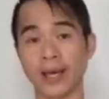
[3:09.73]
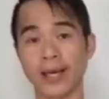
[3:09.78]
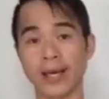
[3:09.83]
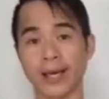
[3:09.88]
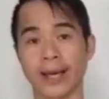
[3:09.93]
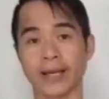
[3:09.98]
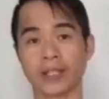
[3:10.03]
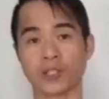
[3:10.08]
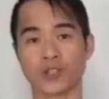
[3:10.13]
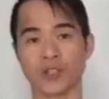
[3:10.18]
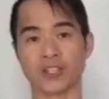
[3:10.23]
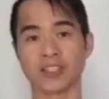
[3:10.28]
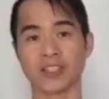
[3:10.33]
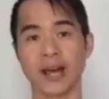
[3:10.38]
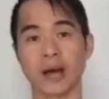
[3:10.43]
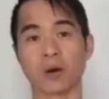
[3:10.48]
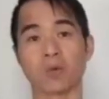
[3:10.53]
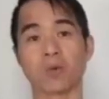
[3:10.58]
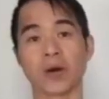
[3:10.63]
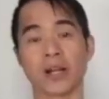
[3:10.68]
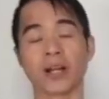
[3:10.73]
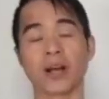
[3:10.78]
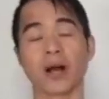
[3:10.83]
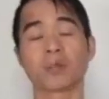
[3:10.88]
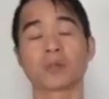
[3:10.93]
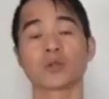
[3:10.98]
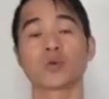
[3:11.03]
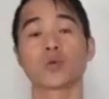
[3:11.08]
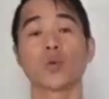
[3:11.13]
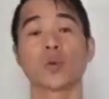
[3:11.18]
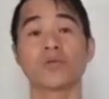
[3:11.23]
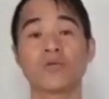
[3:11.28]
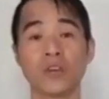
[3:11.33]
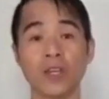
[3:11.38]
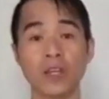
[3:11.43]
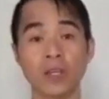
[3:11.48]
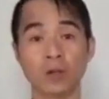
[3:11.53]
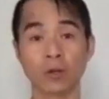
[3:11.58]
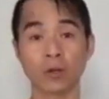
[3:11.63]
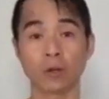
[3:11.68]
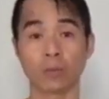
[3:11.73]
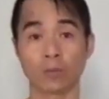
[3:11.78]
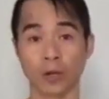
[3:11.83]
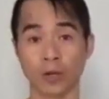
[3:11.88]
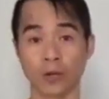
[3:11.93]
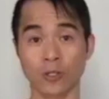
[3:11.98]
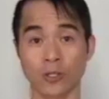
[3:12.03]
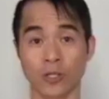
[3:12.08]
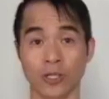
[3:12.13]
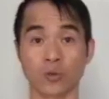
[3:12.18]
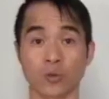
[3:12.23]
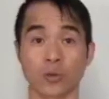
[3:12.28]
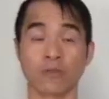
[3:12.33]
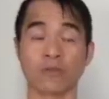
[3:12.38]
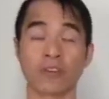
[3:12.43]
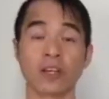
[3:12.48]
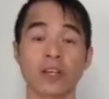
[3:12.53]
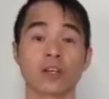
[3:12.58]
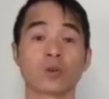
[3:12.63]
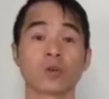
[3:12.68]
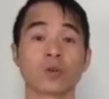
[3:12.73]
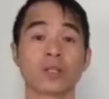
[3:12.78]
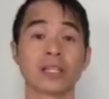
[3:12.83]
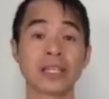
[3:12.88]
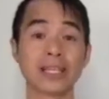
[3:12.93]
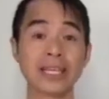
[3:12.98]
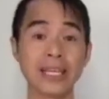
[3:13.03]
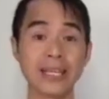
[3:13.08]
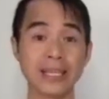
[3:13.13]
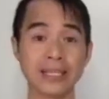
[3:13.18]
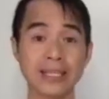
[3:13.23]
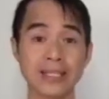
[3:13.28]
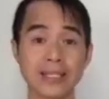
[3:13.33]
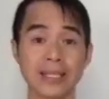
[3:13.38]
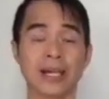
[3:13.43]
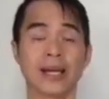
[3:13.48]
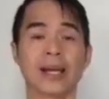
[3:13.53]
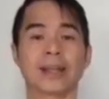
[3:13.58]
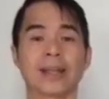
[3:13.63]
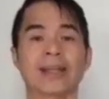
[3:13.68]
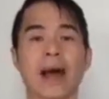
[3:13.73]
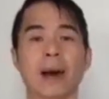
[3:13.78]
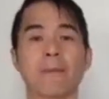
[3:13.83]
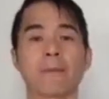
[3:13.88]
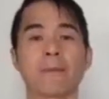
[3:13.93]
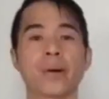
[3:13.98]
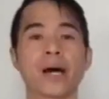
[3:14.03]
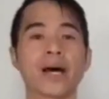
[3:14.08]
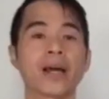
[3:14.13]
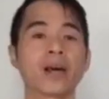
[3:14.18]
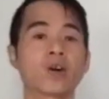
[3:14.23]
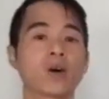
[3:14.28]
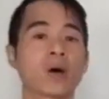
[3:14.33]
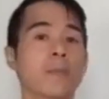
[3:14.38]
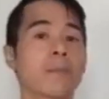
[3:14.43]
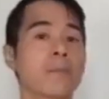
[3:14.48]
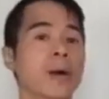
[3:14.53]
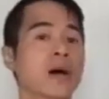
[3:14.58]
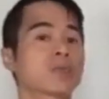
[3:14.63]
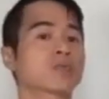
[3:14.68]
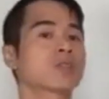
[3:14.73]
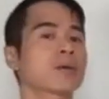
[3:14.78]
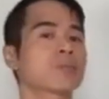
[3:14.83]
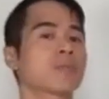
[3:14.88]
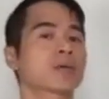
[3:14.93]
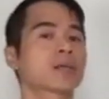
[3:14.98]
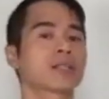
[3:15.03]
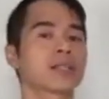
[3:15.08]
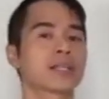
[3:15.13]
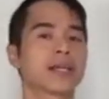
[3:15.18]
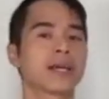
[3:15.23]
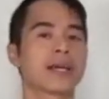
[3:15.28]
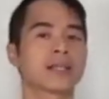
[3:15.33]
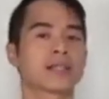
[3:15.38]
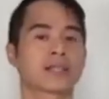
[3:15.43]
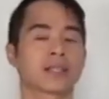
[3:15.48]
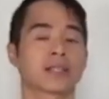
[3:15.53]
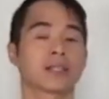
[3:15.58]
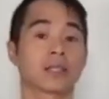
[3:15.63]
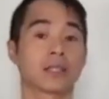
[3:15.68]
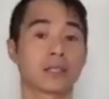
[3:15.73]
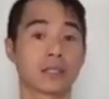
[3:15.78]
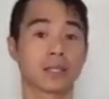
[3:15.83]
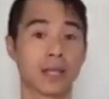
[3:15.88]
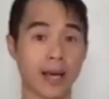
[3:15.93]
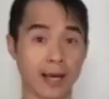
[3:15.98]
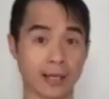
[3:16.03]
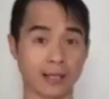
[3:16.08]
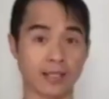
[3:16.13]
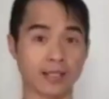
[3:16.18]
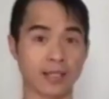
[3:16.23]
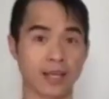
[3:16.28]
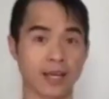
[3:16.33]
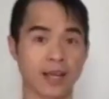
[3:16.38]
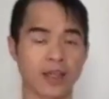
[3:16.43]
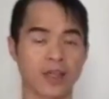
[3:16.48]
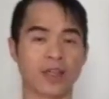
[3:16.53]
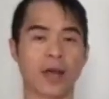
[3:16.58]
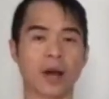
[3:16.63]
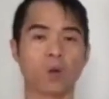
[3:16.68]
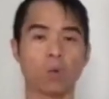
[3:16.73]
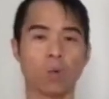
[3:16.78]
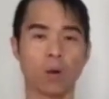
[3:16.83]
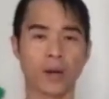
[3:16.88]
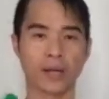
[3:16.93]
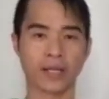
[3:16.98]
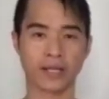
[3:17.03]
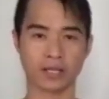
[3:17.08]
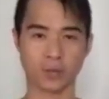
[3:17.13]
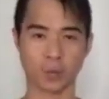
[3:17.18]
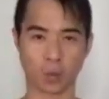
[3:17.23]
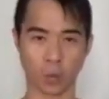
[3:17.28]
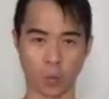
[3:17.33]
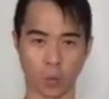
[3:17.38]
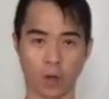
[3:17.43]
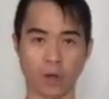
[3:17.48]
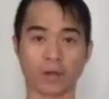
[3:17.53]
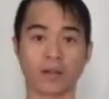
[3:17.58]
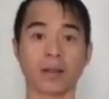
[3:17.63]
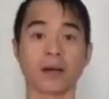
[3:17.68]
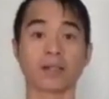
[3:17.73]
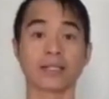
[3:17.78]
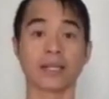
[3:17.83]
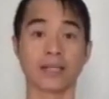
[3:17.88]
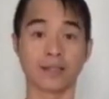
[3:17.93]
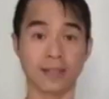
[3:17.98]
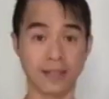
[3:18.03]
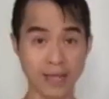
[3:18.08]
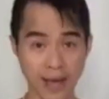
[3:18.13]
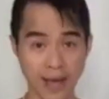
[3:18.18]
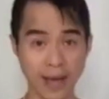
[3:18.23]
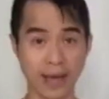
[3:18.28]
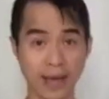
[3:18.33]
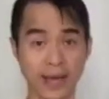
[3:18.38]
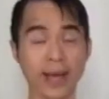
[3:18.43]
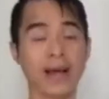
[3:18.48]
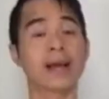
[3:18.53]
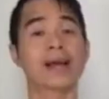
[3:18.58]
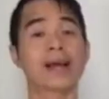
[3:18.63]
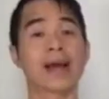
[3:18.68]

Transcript: It's just that when it comes to a vehicle purchase or vehicle lease, that buyout amount typically is less than what it is worth today.